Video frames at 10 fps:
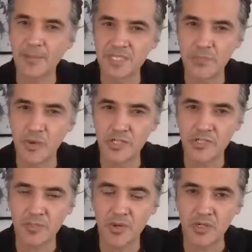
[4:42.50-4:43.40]
when it comes to
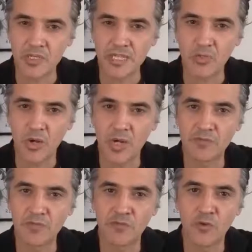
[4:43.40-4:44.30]
monetary policy?
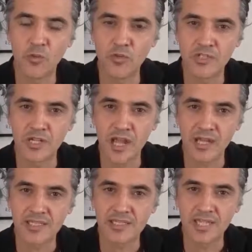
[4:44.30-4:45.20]
What kind of reform would you
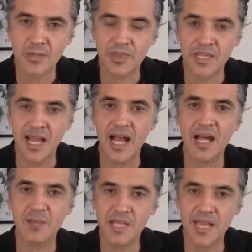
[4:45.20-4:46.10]
like to see with the
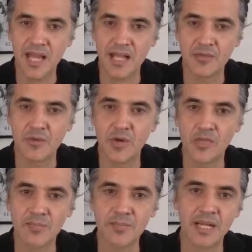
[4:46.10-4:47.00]
RBA and the
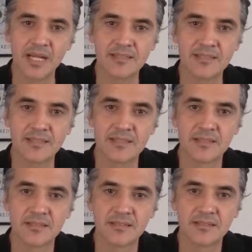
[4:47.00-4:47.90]
role it plays?